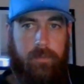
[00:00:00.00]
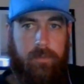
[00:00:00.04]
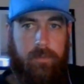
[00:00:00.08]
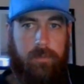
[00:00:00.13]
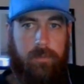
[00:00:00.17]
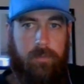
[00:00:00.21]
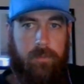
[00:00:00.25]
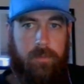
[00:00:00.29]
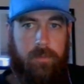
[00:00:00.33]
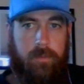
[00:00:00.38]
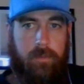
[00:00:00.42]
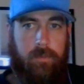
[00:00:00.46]

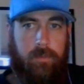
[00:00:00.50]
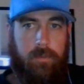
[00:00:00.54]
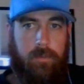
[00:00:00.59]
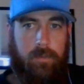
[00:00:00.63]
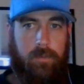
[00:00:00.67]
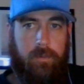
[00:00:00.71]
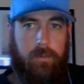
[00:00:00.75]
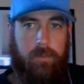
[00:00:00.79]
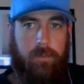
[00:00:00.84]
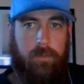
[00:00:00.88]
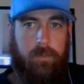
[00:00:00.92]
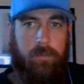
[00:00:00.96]

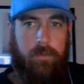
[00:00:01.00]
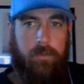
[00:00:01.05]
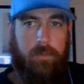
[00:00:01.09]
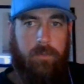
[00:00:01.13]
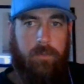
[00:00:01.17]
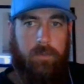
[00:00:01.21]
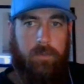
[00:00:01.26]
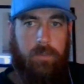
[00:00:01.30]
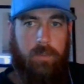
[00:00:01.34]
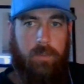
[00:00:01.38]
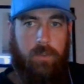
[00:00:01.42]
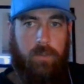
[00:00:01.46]

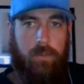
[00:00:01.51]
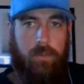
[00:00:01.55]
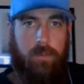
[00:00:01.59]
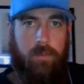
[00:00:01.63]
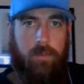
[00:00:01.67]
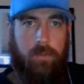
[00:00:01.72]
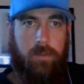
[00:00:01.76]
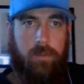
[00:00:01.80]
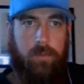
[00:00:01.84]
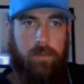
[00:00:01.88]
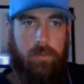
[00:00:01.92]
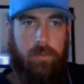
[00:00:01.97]

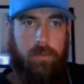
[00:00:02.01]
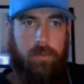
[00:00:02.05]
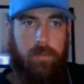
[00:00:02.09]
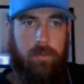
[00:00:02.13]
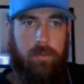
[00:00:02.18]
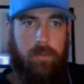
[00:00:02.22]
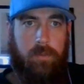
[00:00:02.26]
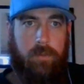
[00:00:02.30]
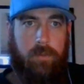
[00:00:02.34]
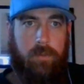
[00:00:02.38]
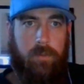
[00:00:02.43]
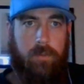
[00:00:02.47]

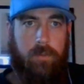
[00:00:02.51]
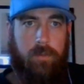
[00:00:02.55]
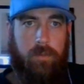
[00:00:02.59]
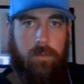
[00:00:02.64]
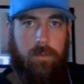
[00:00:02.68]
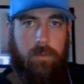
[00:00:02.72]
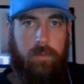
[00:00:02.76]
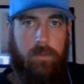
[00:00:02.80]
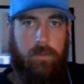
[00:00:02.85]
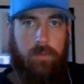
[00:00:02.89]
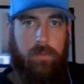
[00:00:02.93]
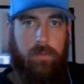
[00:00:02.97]

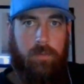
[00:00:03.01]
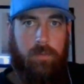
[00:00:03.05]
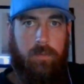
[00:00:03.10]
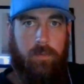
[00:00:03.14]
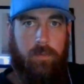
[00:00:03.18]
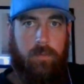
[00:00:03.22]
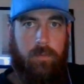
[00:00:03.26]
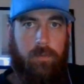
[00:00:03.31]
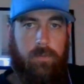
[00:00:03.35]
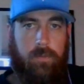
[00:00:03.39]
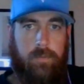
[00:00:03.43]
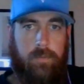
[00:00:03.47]

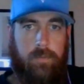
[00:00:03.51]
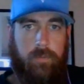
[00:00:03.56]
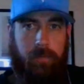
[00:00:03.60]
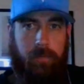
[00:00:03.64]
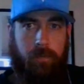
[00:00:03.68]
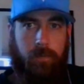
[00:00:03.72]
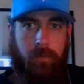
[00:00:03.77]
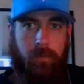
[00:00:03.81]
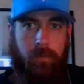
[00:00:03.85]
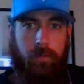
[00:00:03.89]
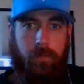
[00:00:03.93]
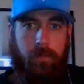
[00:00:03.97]

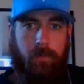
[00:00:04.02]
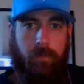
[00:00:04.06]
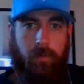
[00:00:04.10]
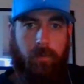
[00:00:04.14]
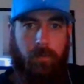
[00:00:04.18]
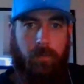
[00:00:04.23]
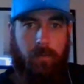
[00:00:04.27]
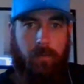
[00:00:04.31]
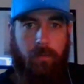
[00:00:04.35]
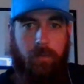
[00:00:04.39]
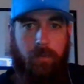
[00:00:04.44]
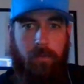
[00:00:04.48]

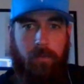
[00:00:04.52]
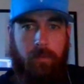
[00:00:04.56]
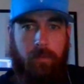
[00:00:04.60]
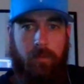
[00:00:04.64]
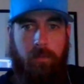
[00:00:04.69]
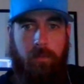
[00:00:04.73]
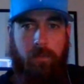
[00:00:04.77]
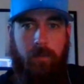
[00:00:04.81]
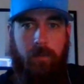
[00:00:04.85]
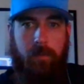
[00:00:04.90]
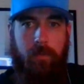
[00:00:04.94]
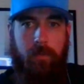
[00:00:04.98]

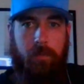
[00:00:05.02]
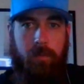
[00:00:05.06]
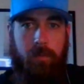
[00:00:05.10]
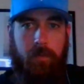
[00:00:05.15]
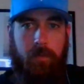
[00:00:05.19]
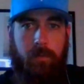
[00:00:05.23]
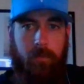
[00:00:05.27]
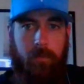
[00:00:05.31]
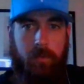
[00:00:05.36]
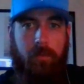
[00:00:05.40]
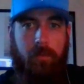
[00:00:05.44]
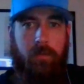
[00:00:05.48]

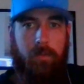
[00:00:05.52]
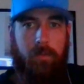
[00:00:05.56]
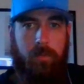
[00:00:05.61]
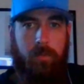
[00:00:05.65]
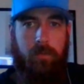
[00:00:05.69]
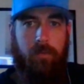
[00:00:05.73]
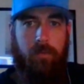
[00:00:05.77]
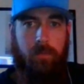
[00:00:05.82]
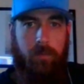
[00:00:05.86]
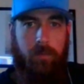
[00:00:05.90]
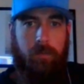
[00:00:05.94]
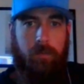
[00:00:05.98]

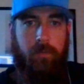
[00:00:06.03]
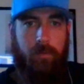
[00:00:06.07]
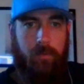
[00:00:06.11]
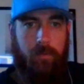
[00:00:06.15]
The person shown says nothing.